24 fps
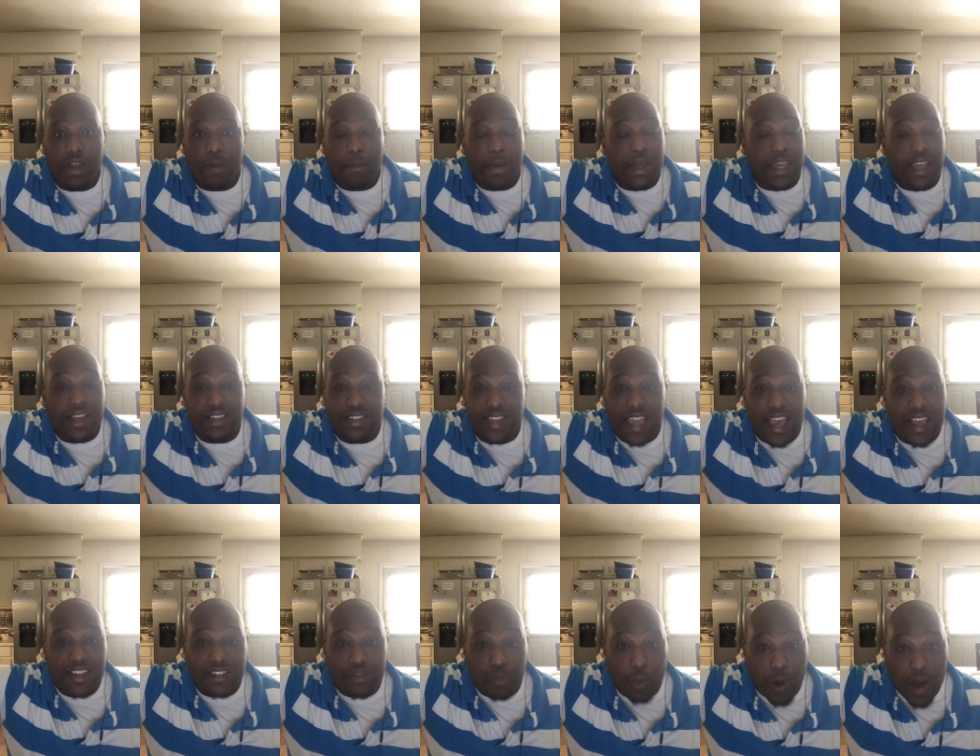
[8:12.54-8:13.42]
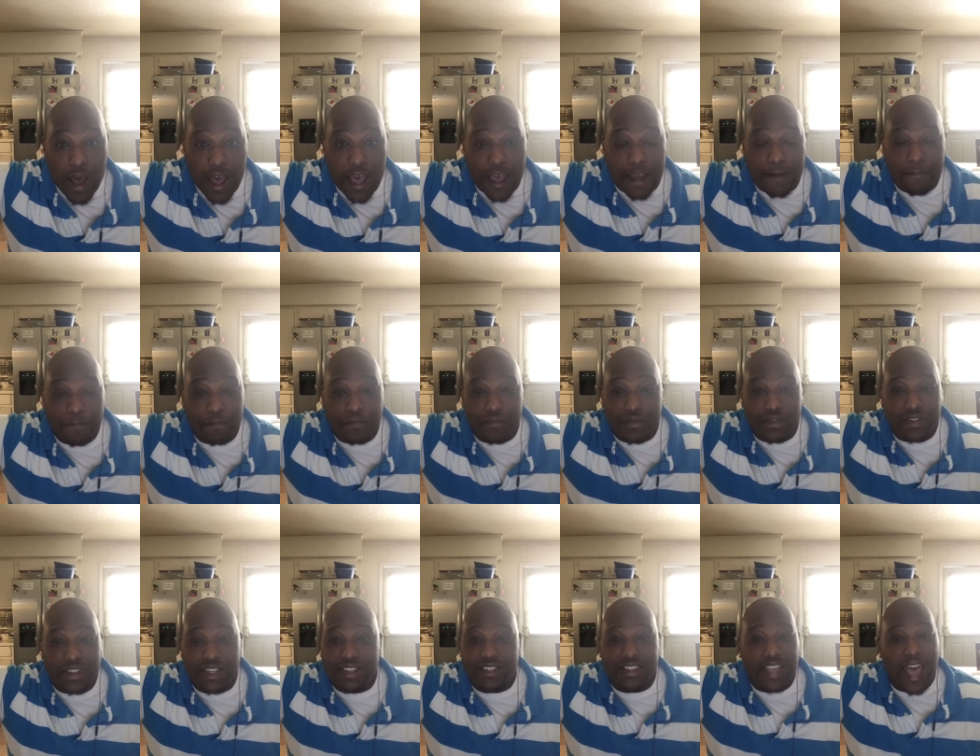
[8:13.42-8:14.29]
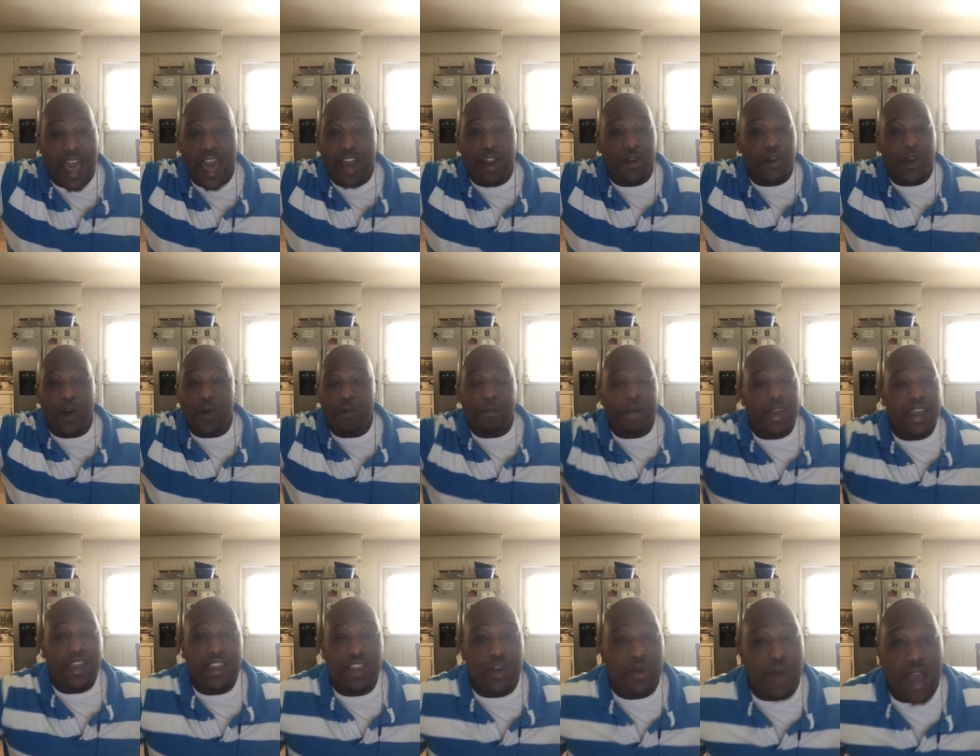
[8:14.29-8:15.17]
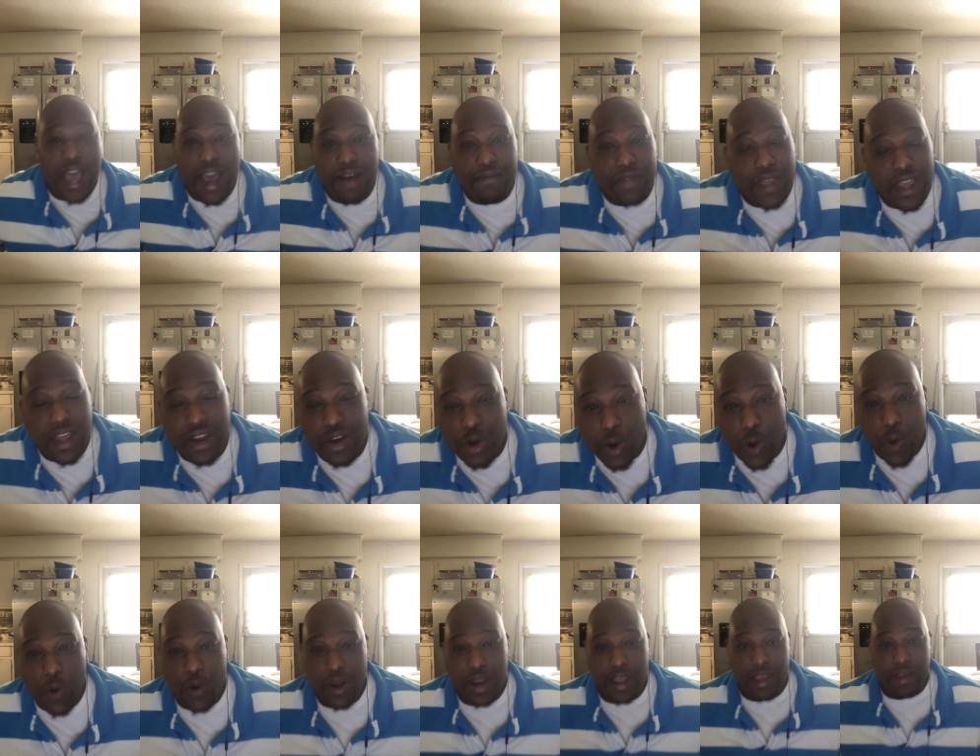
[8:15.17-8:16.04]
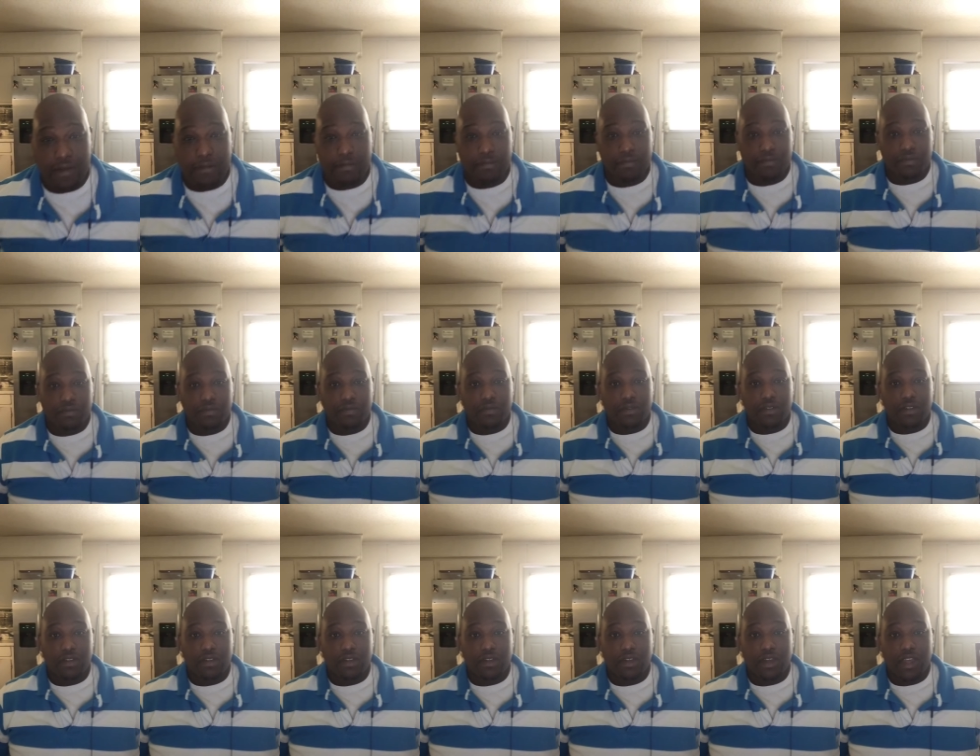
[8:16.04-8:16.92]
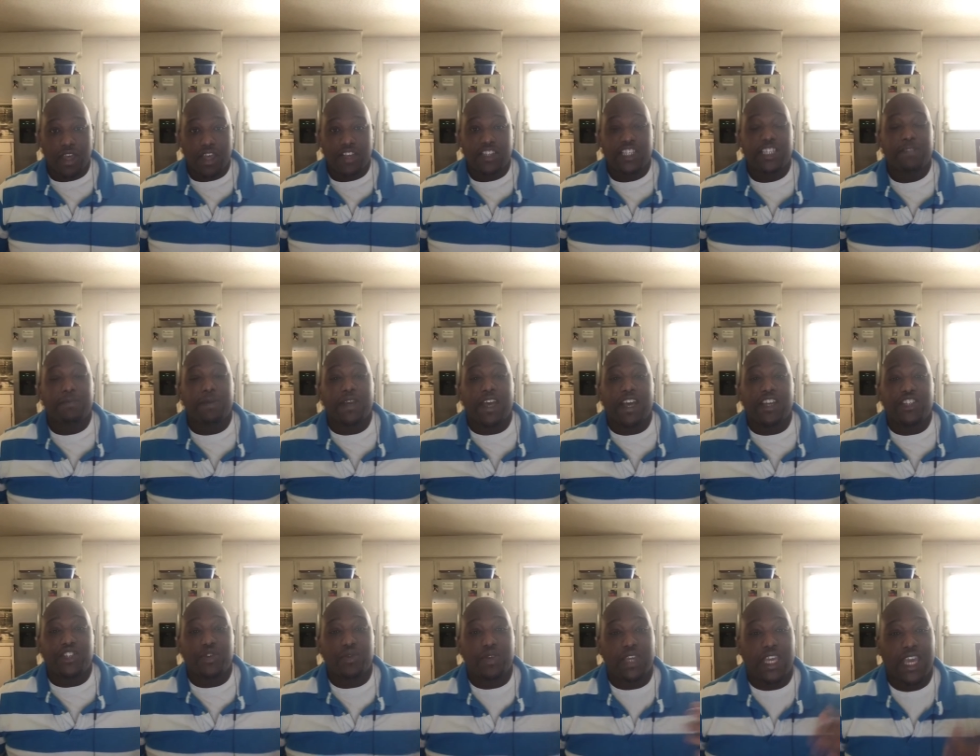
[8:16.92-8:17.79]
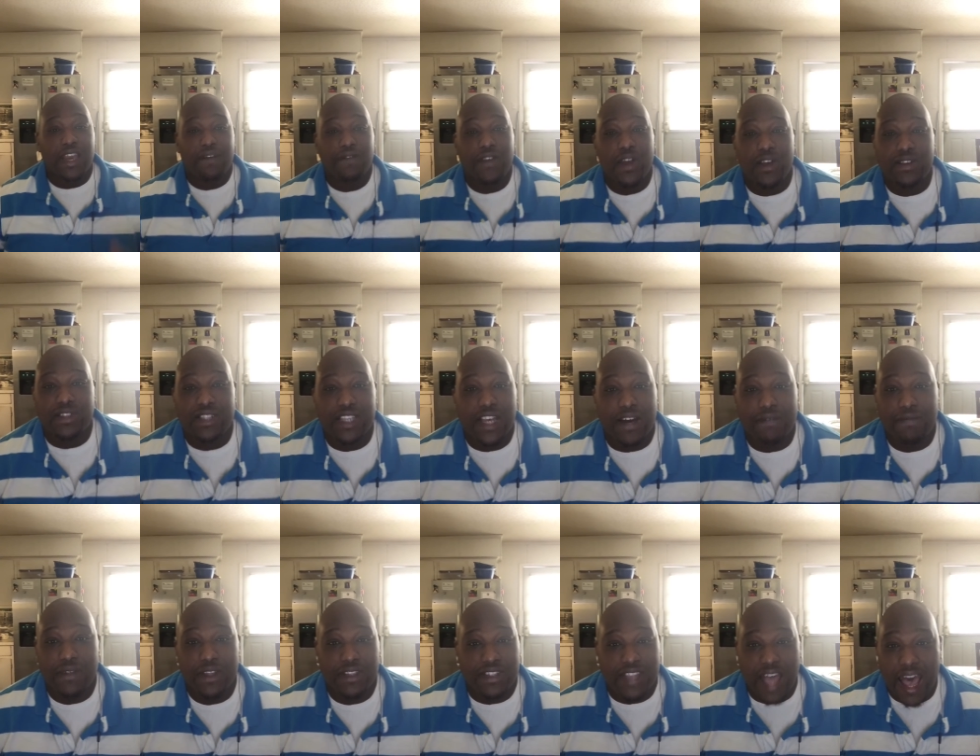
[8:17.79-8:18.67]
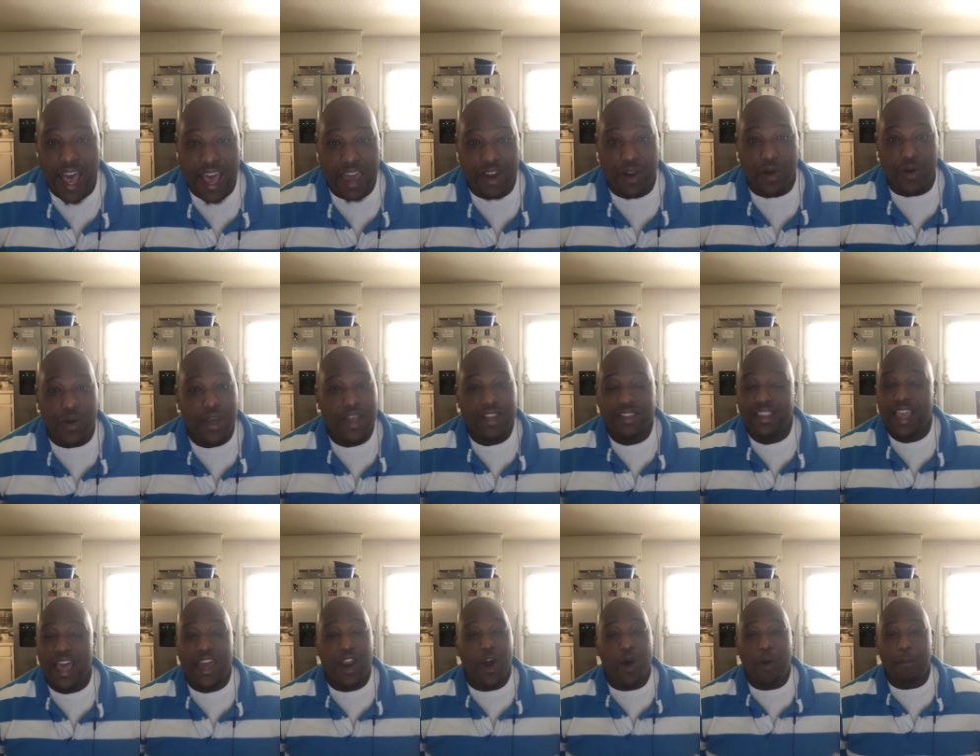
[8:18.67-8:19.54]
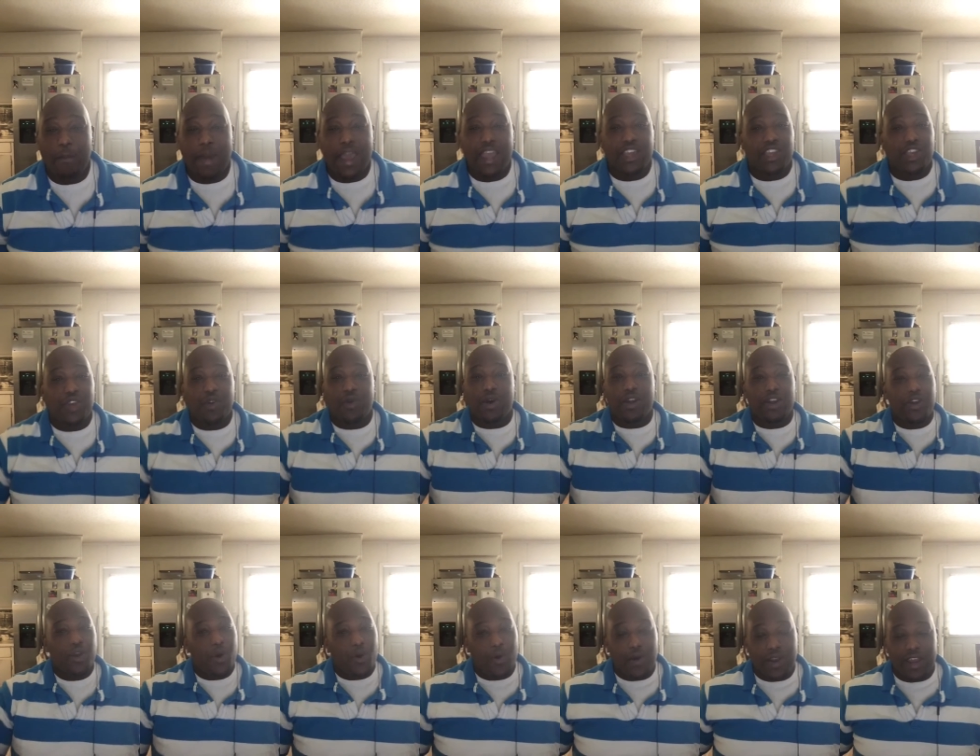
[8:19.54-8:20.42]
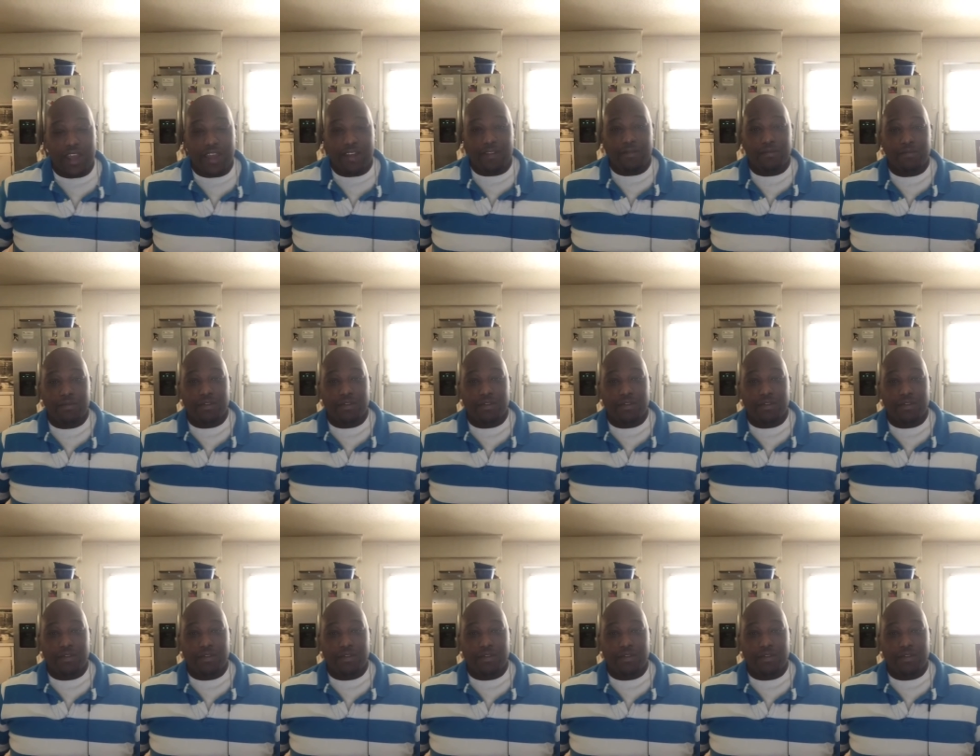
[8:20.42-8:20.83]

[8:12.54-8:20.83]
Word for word: Because guess what? The title don't mean you have the anointing. Just because you give yourself the title, that don't make you anointed.